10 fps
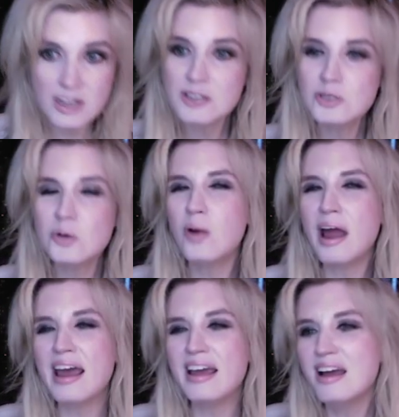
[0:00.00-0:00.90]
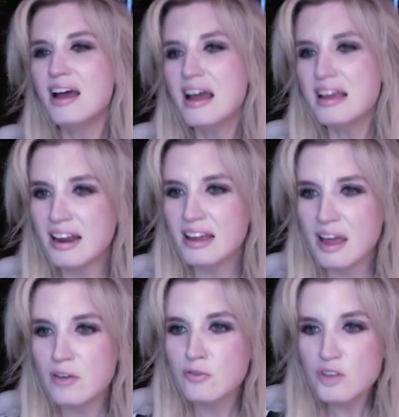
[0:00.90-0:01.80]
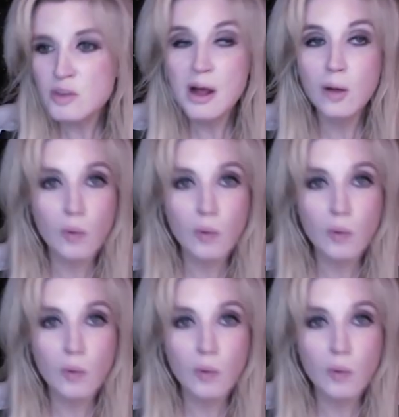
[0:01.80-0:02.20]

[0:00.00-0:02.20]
Issa Rae getting a female